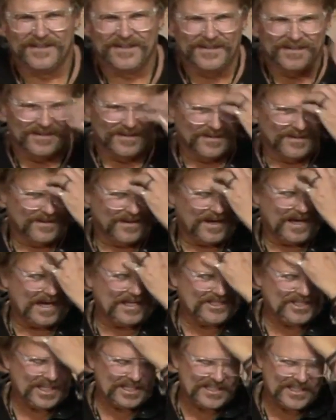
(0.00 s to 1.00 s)
Hi.
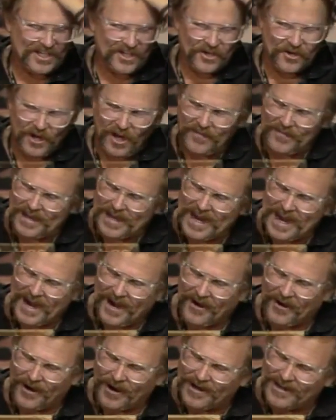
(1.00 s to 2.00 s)
Hi, Jessica, you're on the
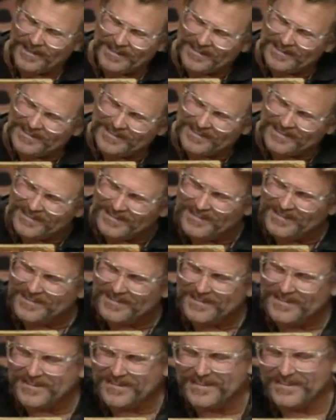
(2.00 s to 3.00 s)
air.
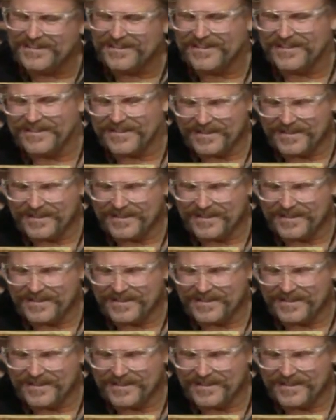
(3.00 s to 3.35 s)
Can you